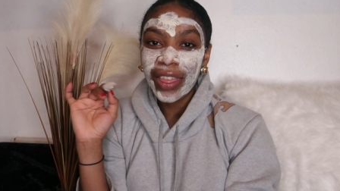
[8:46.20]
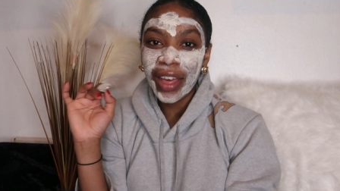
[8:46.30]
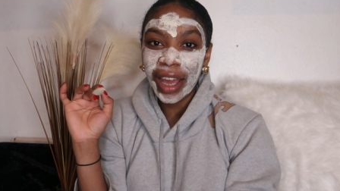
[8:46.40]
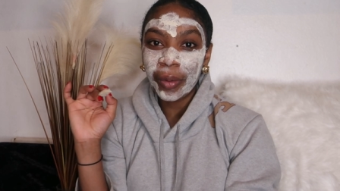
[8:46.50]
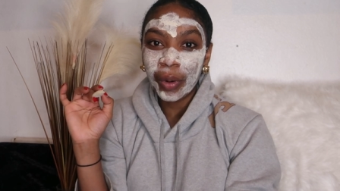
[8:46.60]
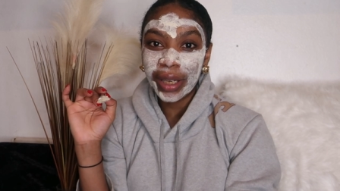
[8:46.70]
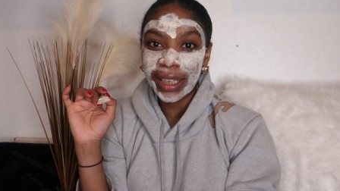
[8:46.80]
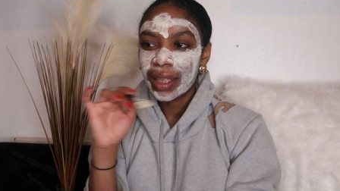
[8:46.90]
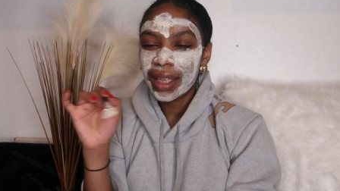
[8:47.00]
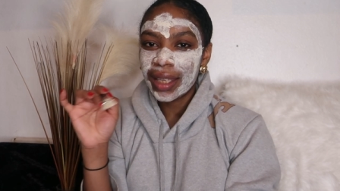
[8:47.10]
that I
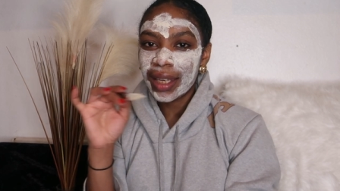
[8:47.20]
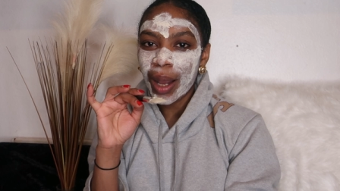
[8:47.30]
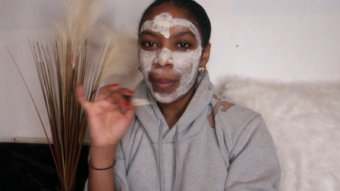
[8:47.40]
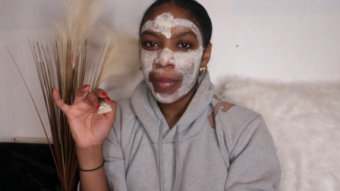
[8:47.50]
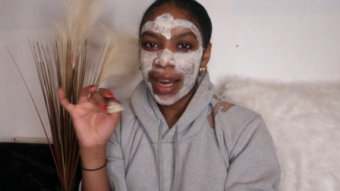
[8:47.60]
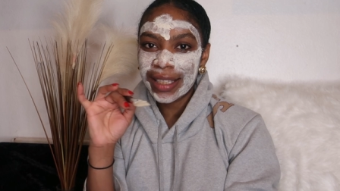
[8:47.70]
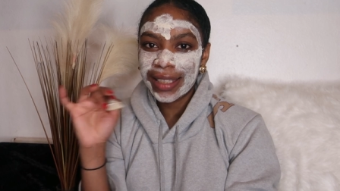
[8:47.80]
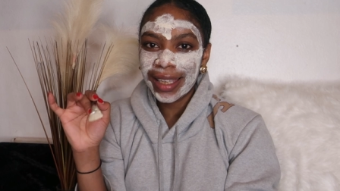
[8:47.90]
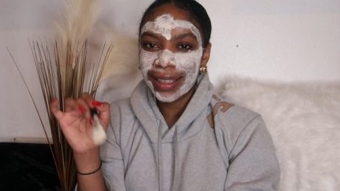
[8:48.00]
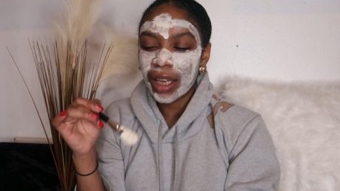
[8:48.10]
want in my
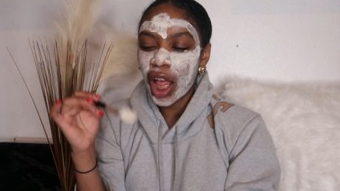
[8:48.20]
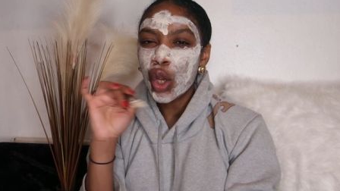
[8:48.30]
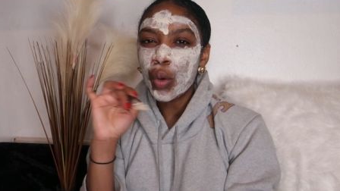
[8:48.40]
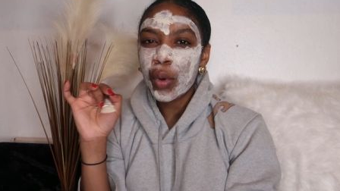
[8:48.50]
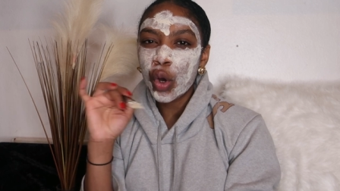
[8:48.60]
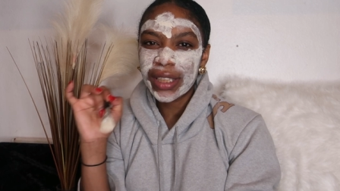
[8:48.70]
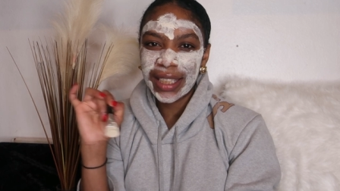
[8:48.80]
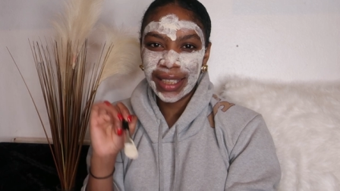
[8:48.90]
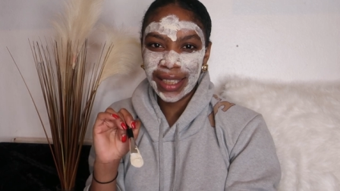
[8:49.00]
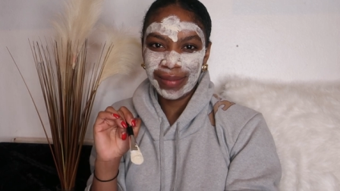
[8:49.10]
skin.
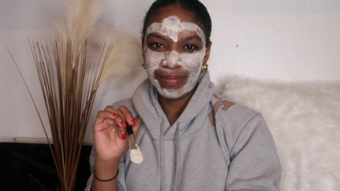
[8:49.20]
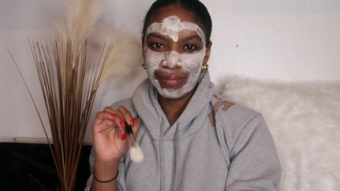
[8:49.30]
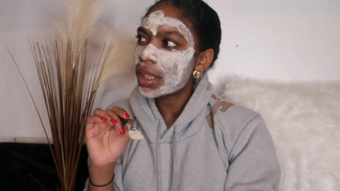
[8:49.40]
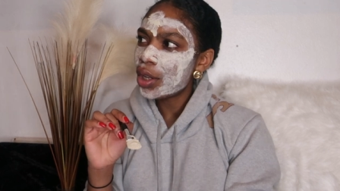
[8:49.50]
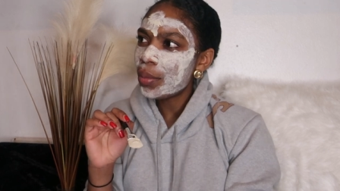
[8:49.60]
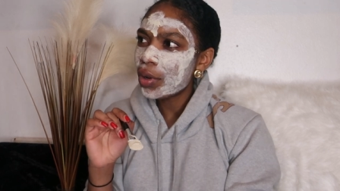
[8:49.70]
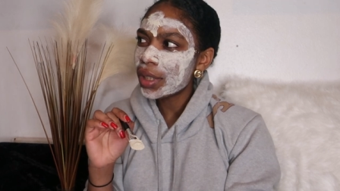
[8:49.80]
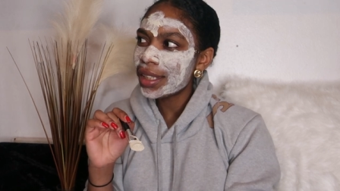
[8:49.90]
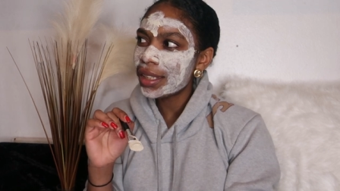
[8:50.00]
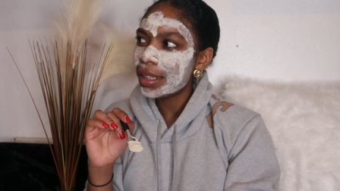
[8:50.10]
Luminosity. Is
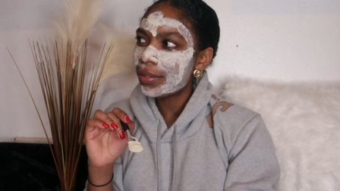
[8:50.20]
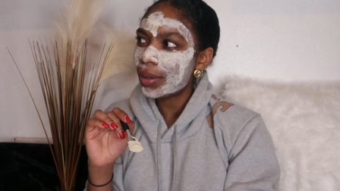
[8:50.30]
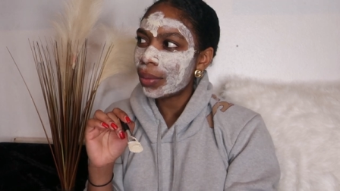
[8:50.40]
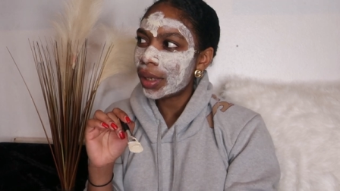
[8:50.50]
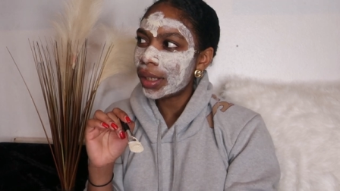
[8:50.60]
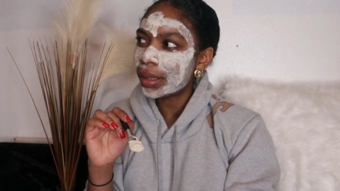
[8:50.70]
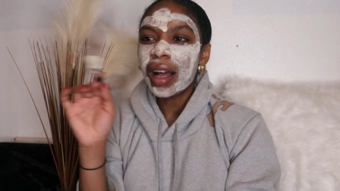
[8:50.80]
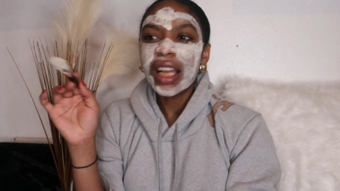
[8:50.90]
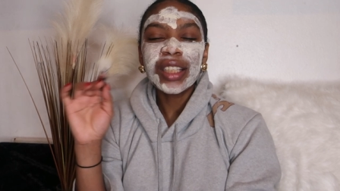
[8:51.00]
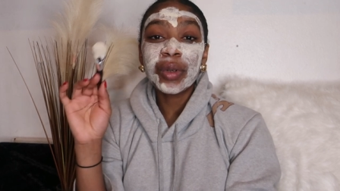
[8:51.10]
luminosity even a word?
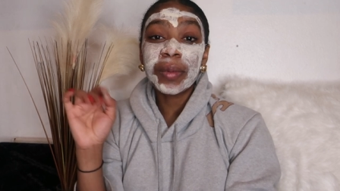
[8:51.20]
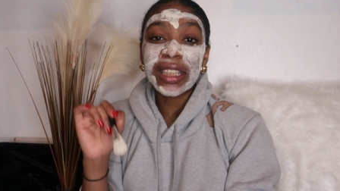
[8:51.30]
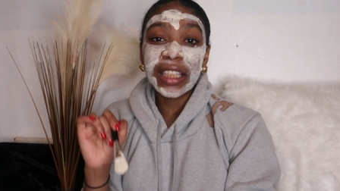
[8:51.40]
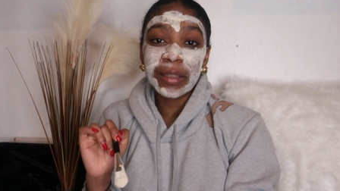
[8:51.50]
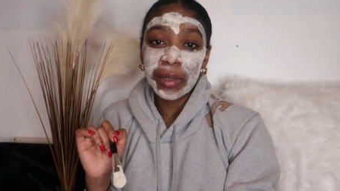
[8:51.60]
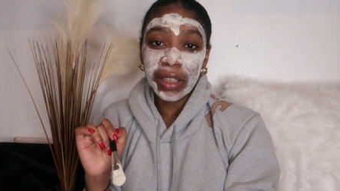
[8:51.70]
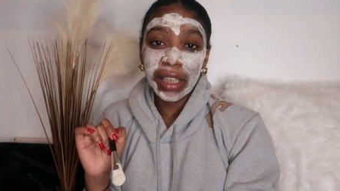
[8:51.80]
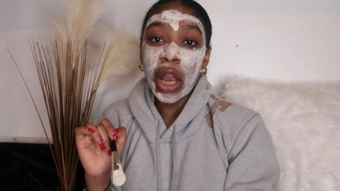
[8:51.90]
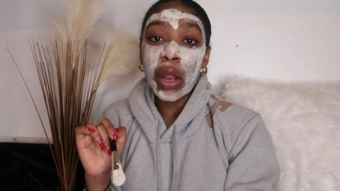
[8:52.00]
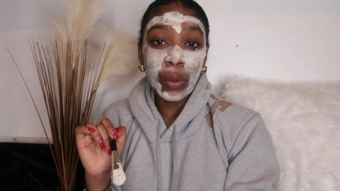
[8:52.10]
I just want my skin to be
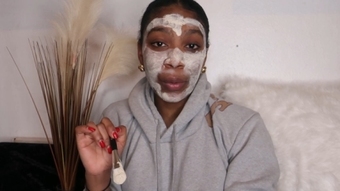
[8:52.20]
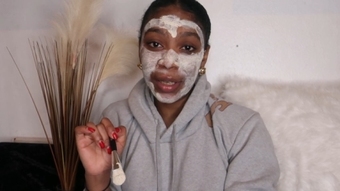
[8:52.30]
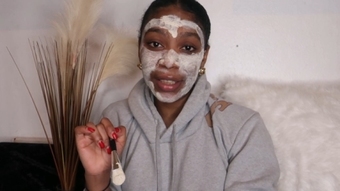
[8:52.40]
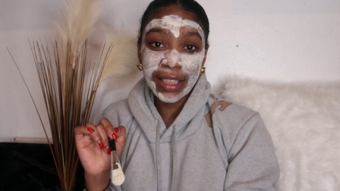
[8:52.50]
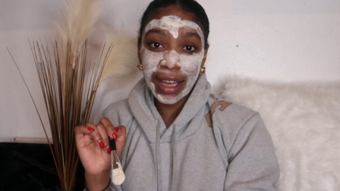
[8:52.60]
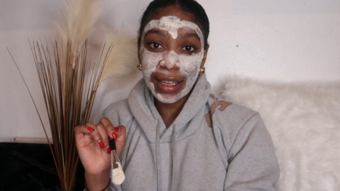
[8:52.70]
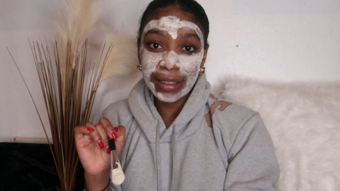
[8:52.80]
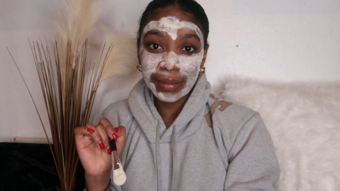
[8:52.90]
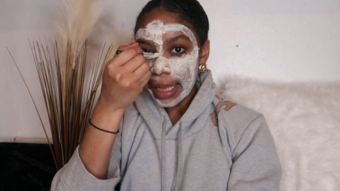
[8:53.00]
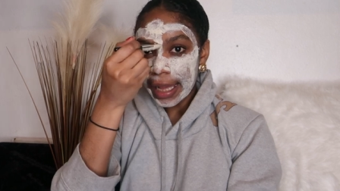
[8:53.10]
looking luminous,
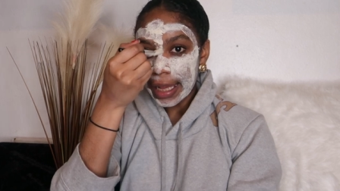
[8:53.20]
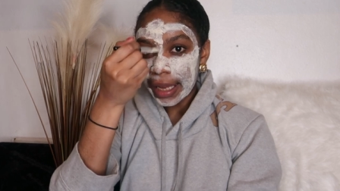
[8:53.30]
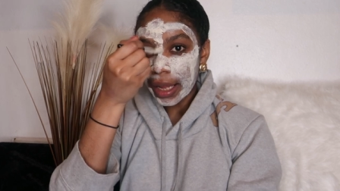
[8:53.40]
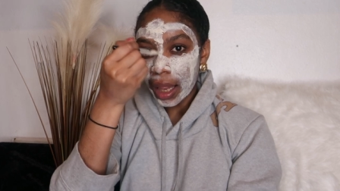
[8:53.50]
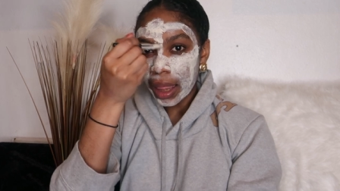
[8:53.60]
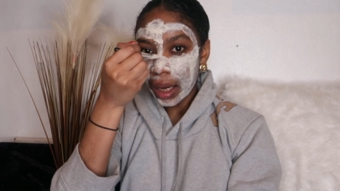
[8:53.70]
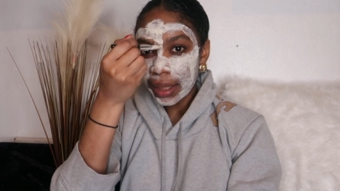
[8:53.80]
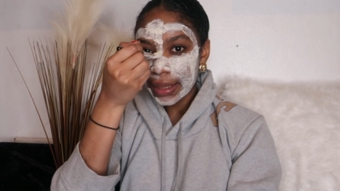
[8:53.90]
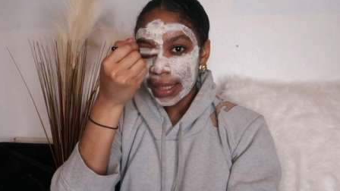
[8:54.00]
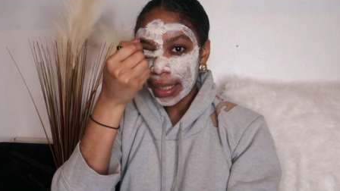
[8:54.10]
guys. And
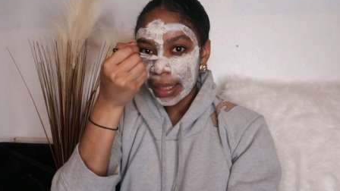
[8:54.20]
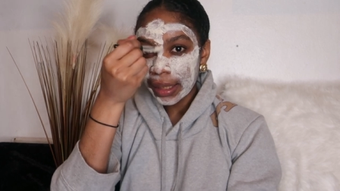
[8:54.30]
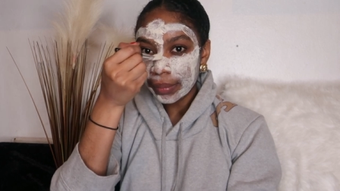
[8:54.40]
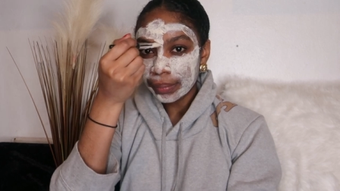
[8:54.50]
lastly,